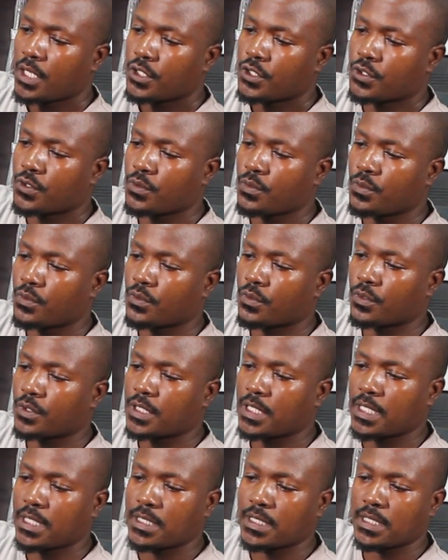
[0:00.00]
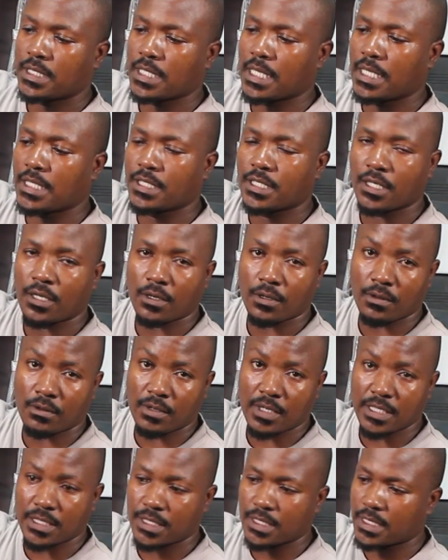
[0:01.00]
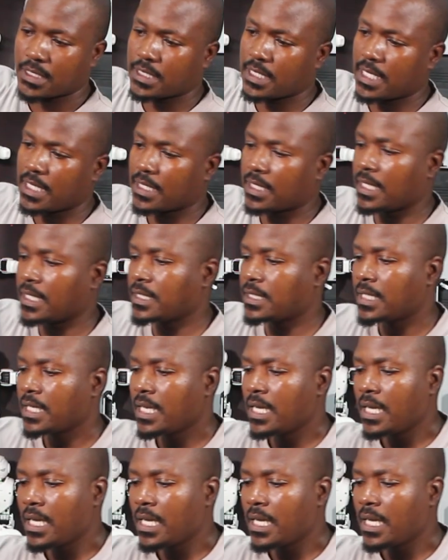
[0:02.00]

to rotate it anti-clockwise just like that,